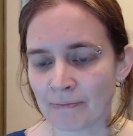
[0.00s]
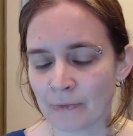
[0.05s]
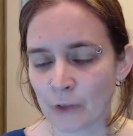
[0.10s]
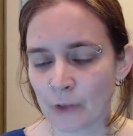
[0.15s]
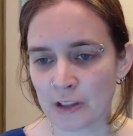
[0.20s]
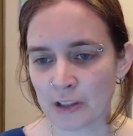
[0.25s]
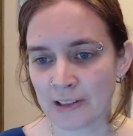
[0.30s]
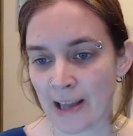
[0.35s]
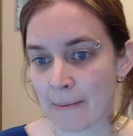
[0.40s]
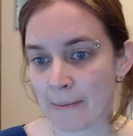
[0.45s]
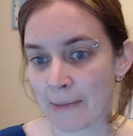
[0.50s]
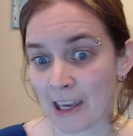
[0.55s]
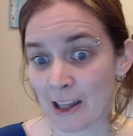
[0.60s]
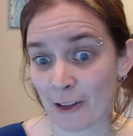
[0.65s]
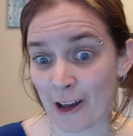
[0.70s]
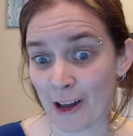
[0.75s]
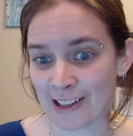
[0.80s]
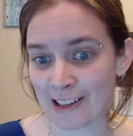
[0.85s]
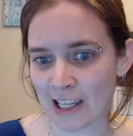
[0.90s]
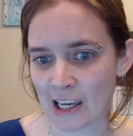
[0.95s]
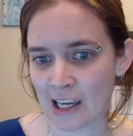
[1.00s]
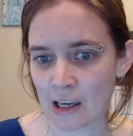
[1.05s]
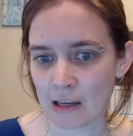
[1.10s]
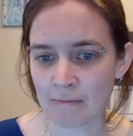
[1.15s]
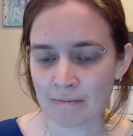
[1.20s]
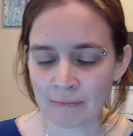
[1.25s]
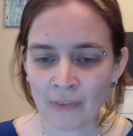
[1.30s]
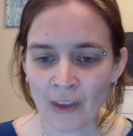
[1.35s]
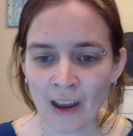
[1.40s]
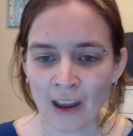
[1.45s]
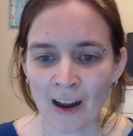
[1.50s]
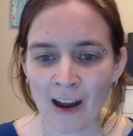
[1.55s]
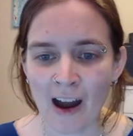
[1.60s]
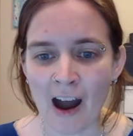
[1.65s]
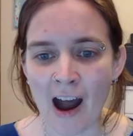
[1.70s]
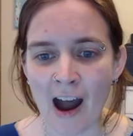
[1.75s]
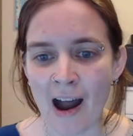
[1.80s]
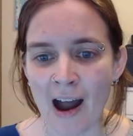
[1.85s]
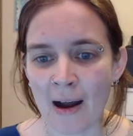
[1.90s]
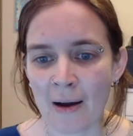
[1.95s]
or semi-glossy
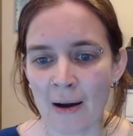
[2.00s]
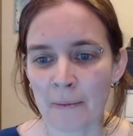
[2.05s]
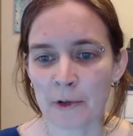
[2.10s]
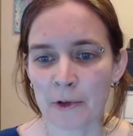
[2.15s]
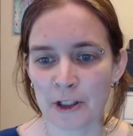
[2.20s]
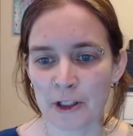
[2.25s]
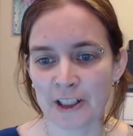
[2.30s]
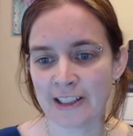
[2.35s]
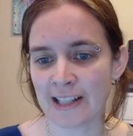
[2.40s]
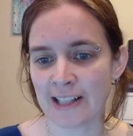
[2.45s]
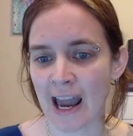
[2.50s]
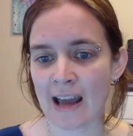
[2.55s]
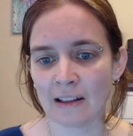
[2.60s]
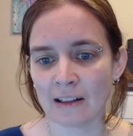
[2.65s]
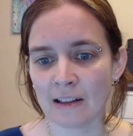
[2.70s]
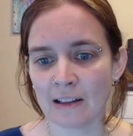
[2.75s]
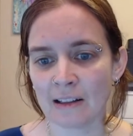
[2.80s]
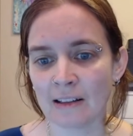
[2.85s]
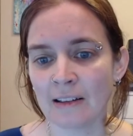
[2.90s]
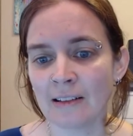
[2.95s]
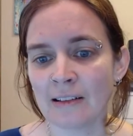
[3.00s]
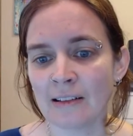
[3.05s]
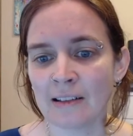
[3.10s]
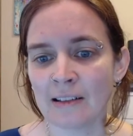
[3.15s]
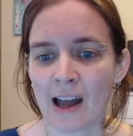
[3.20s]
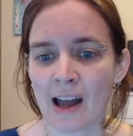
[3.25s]
or satin.